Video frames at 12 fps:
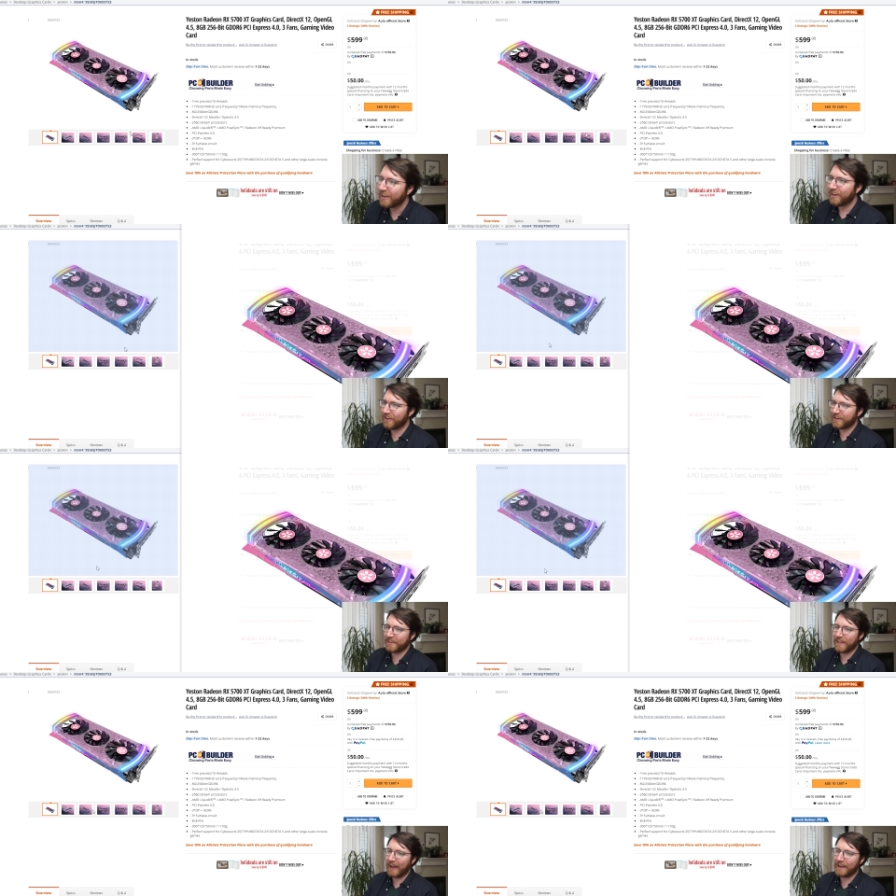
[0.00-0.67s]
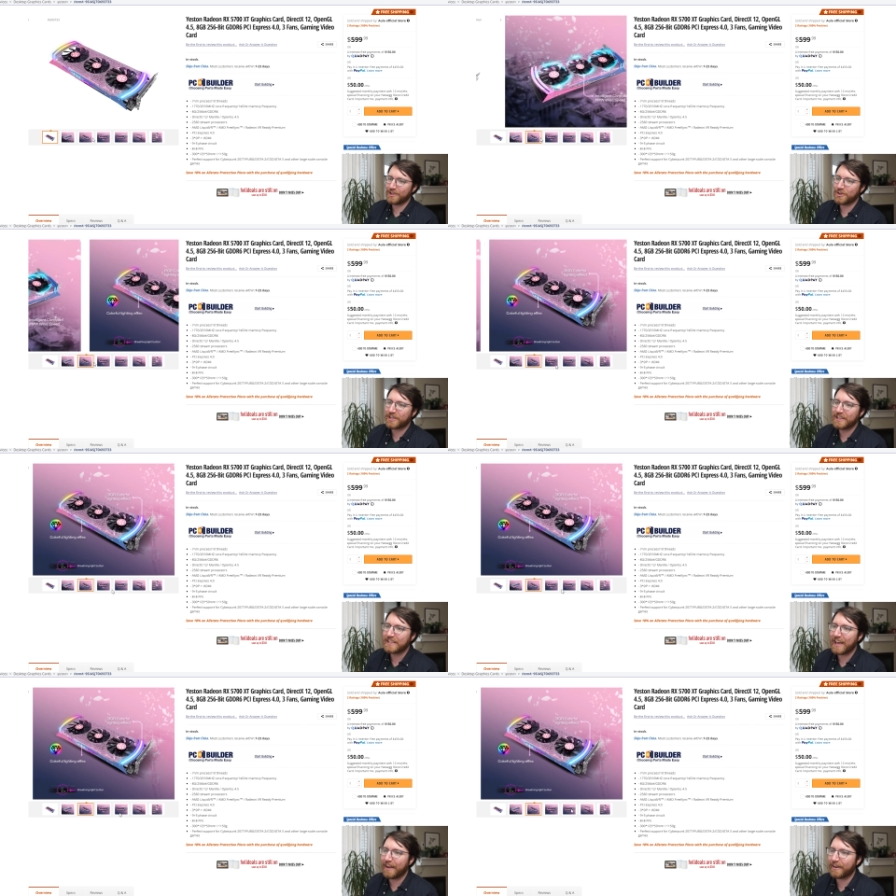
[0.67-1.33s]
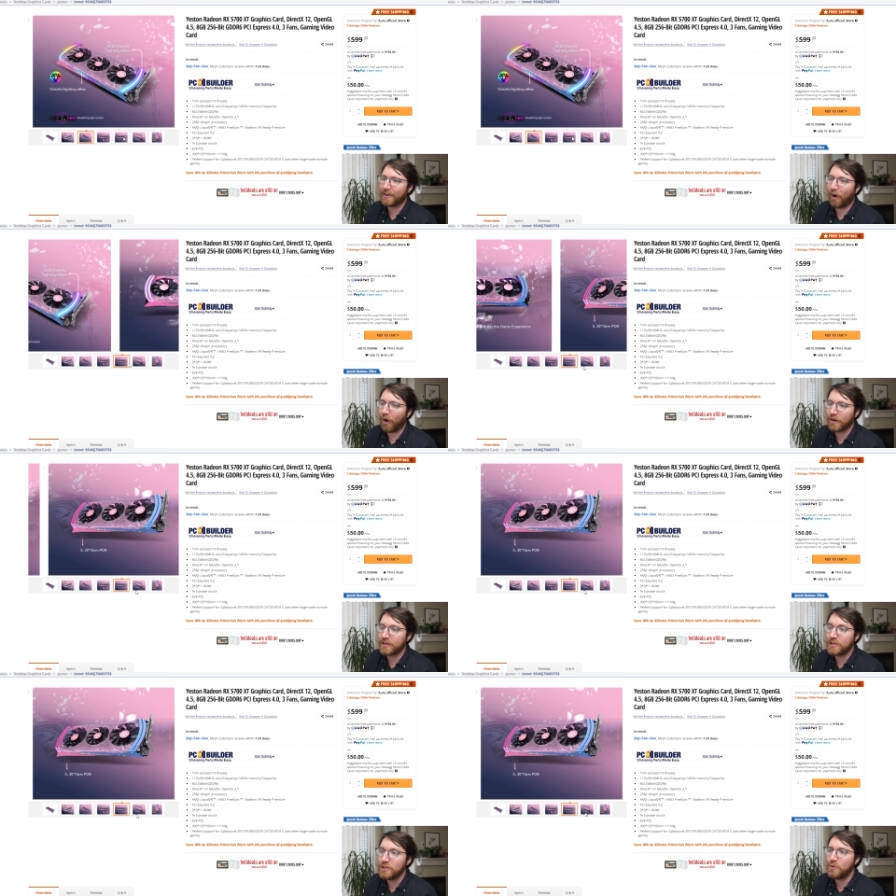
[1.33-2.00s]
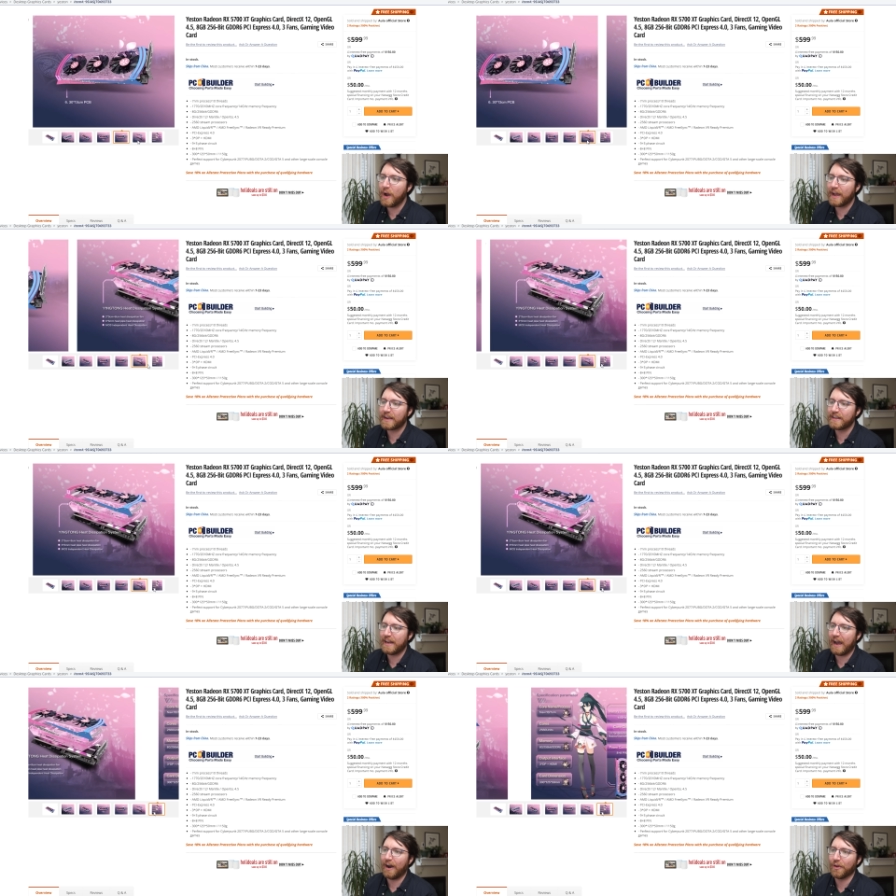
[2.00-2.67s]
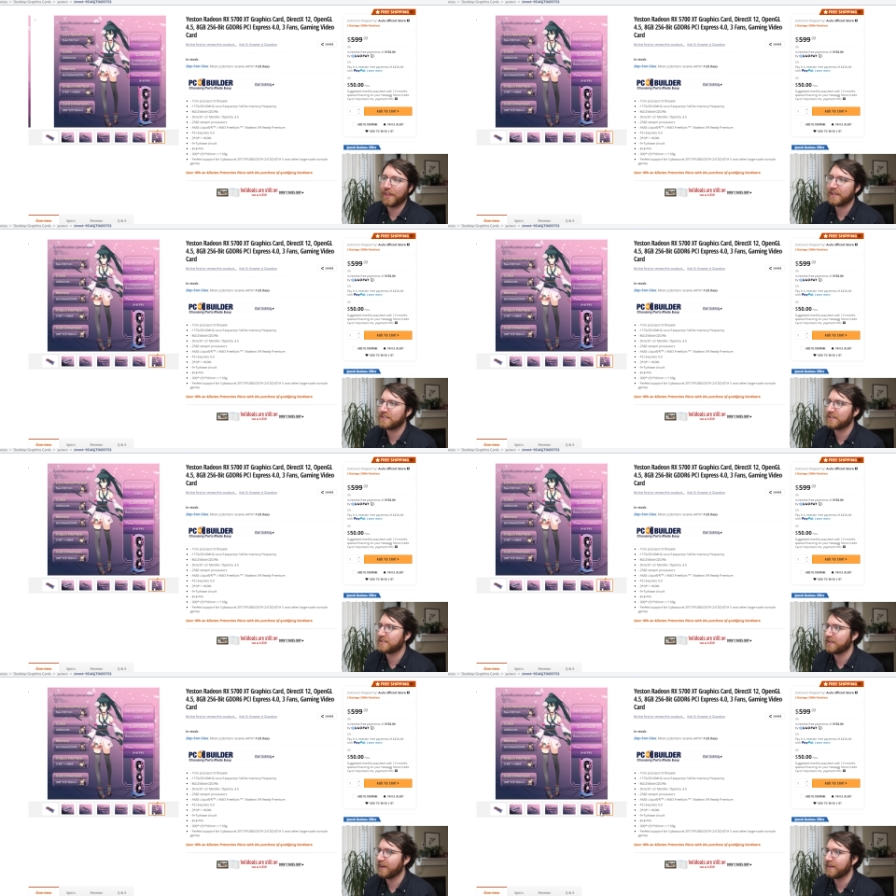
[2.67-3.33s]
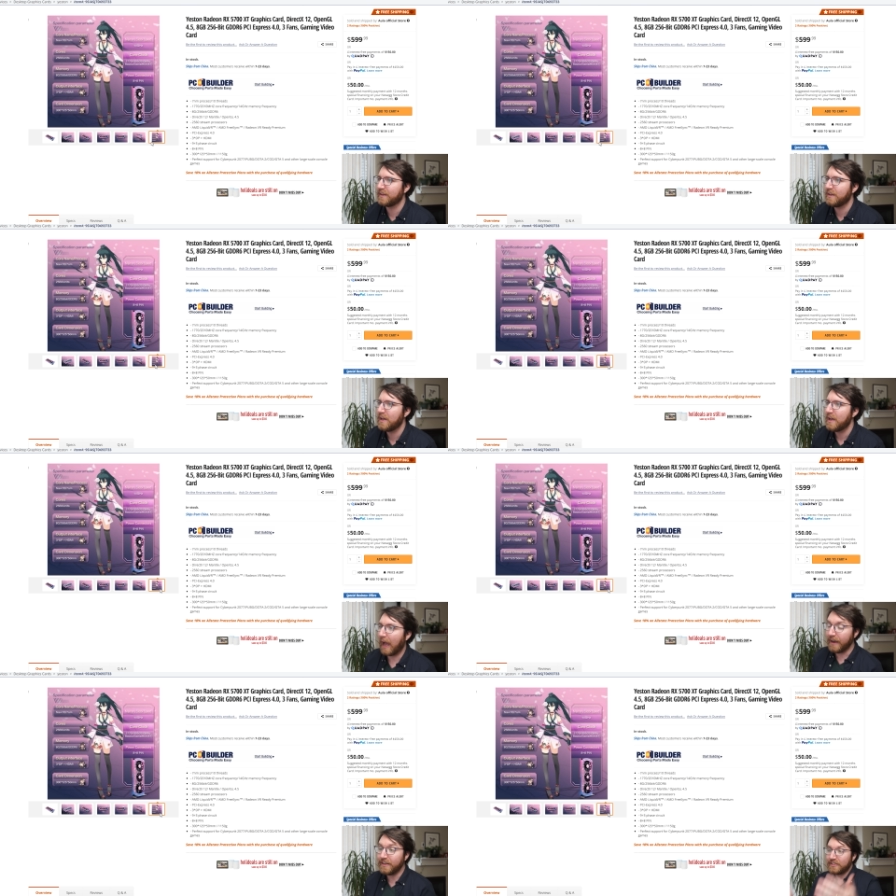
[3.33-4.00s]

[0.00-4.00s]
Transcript: Look at that, you can get it on Newegg now. That's exciting. And